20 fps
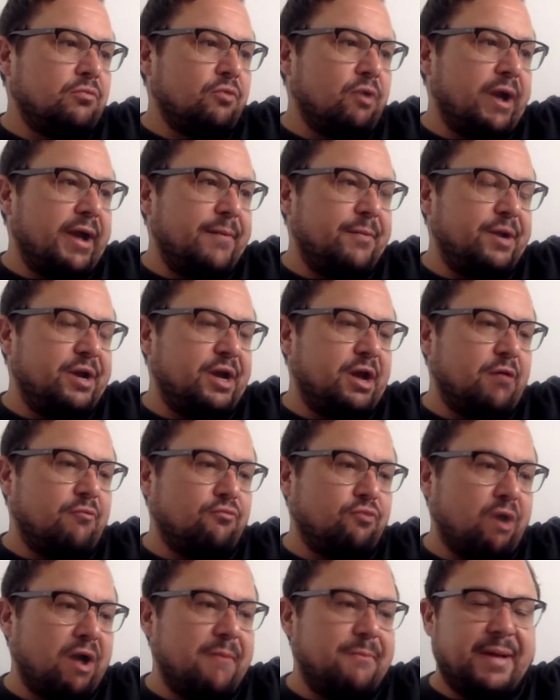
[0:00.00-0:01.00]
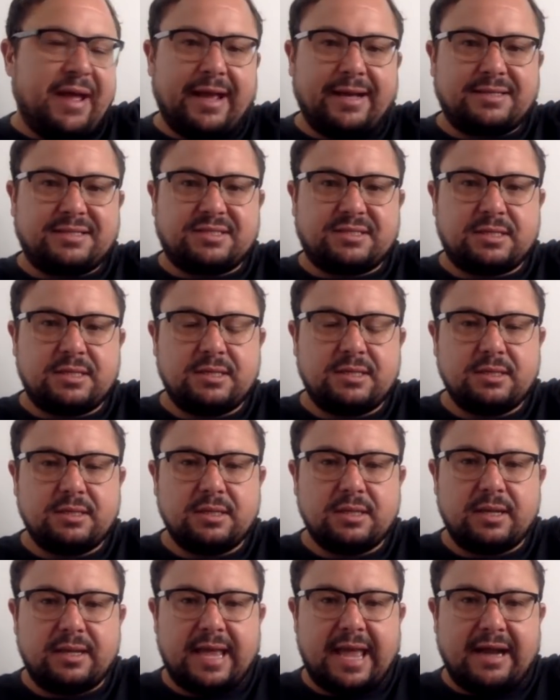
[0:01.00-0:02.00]
Right, we're going to go right-backs.
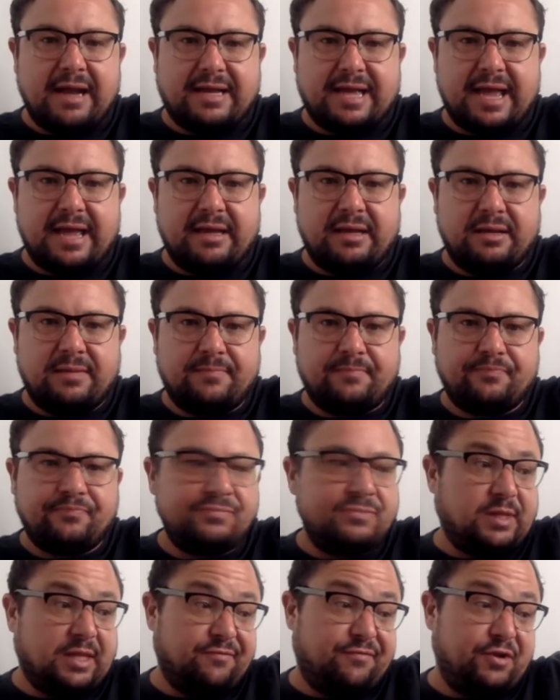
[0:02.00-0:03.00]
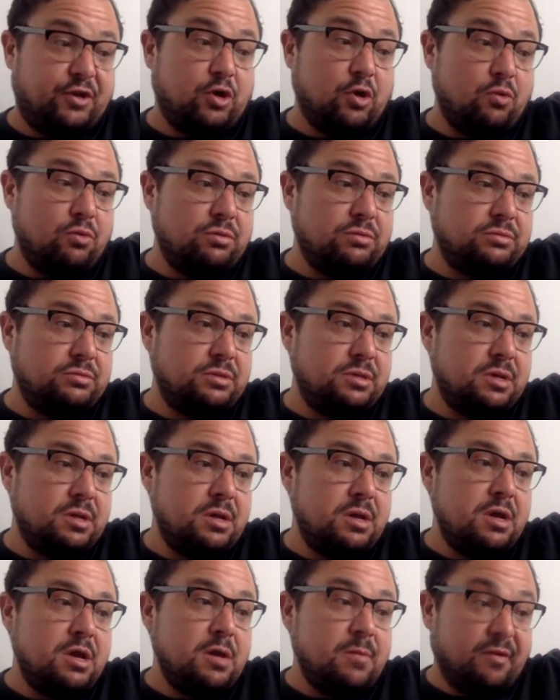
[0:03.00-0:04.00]
Now, again, difficult,
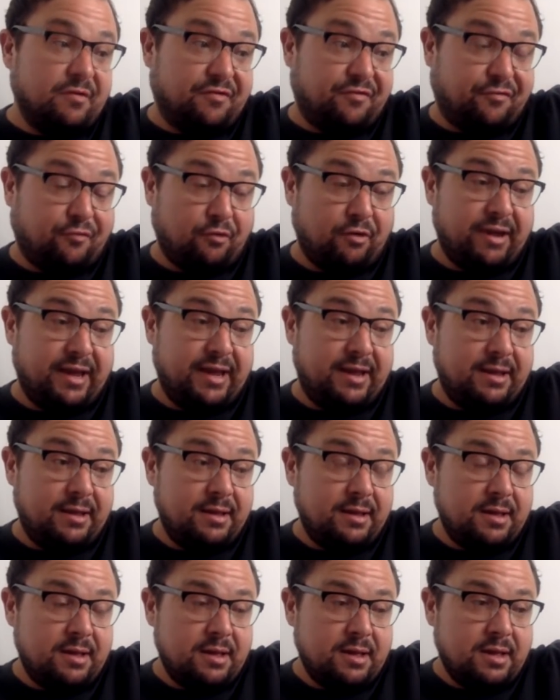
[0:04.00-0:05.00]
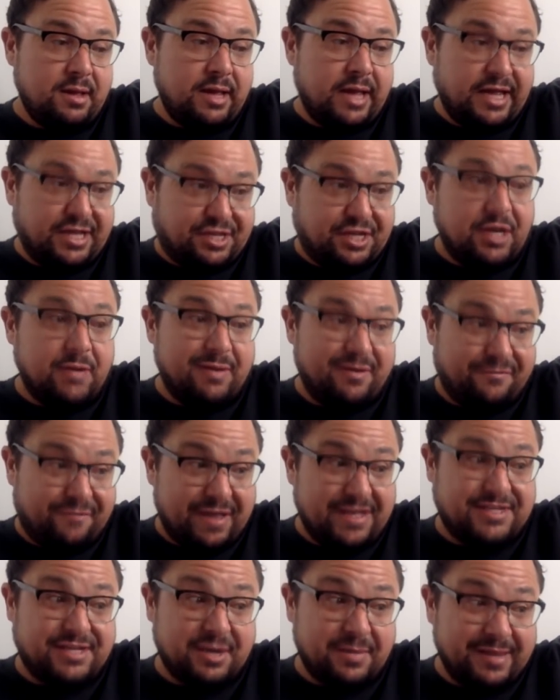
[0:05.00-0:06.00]
but three. It's going
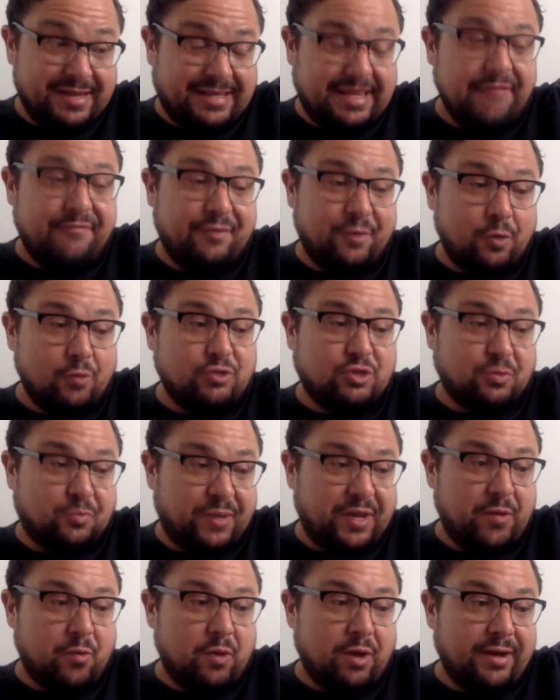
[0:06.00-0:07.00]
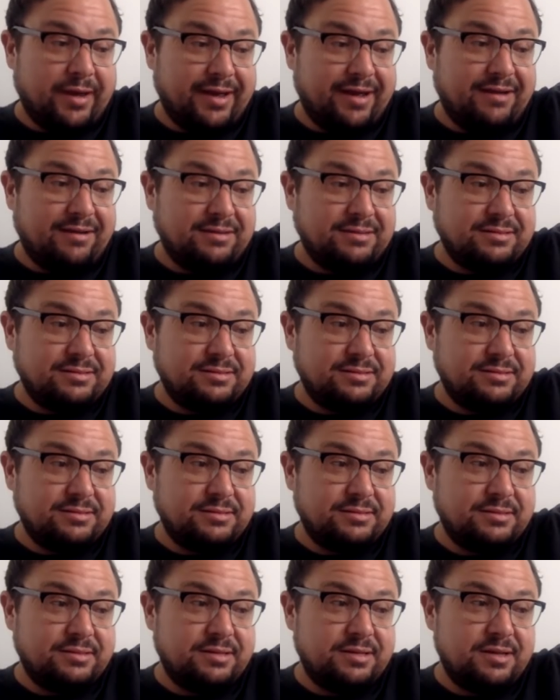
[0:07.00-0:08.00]
to be difficult to pick one here.
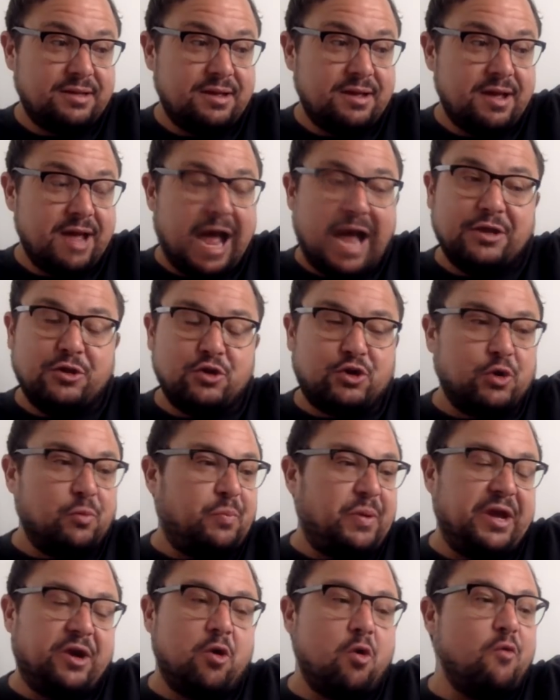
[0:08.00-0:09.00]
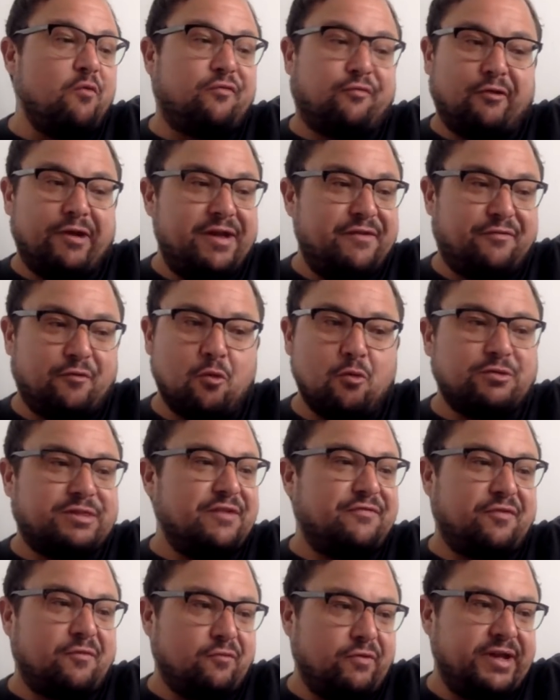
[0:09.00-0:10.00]
And you could pick all three for all
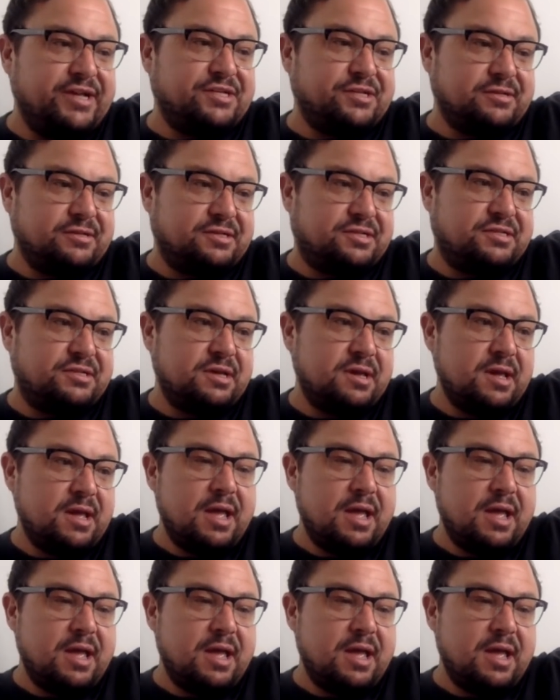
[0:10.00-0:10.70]
different reasons.